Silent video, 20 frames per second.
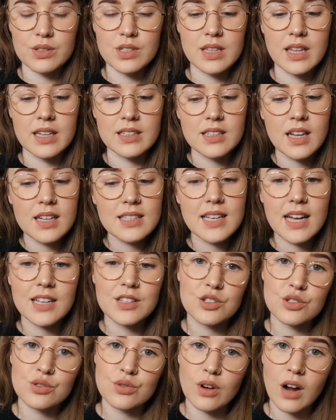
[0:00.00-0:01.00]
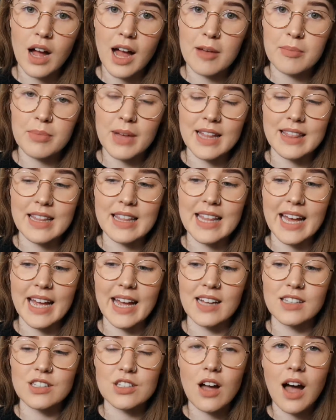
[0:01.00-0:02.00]
So they just had Stripe, and then they
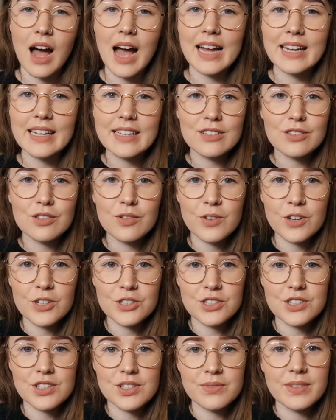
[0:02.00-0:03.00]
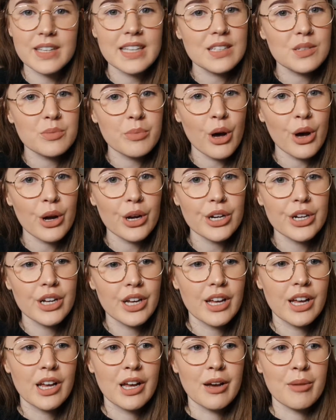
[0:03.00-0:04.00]
had tiny little versions of Gizmo,
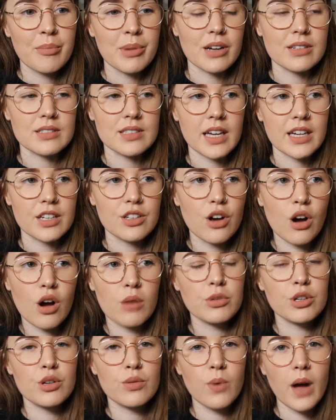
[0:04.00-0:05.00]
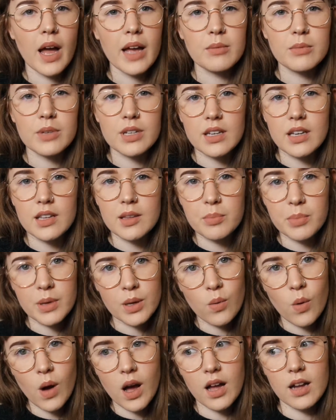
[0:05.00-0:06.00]
but I was like, no, I'm going to wait, I'm going to get the
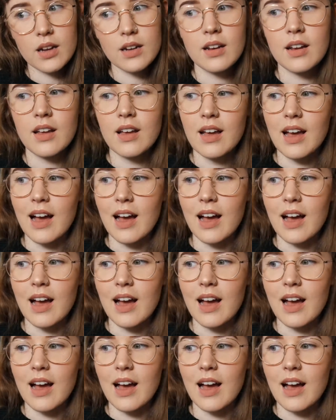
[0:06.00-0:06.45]
big one.